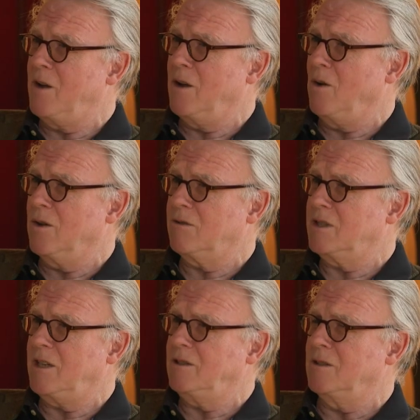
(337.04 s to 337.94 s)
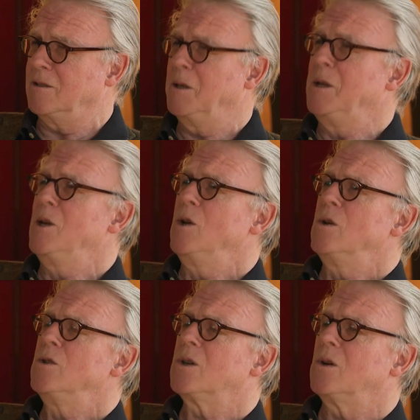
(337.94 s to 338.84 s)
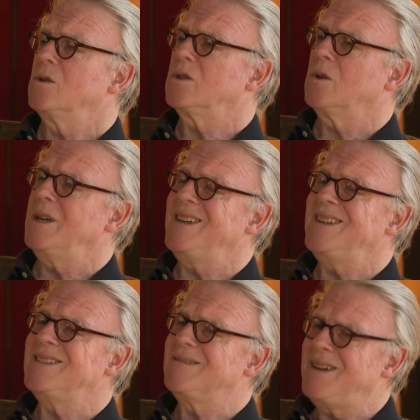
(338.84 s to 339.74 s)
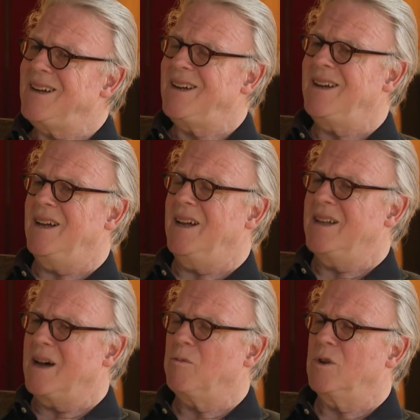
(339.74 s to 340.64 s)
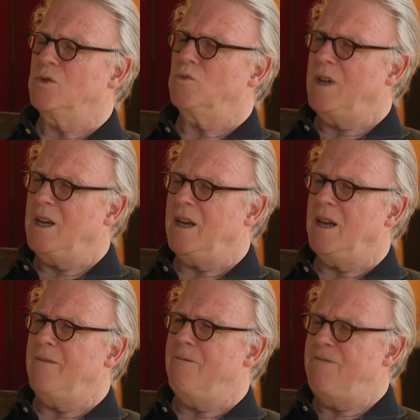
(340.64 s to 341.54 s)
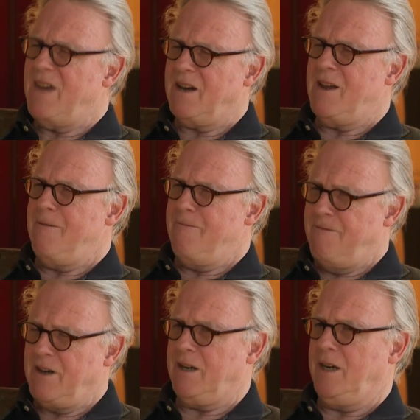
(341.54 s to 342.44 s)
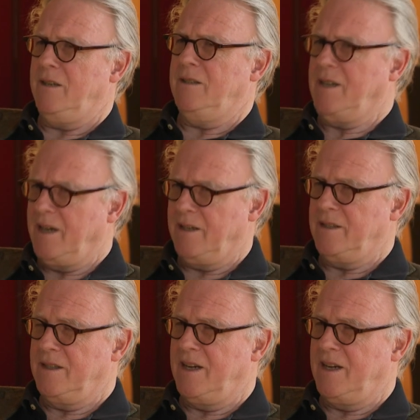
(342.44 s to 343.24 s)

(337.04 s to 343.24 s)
authorization. So it is really, that was really very, very tight.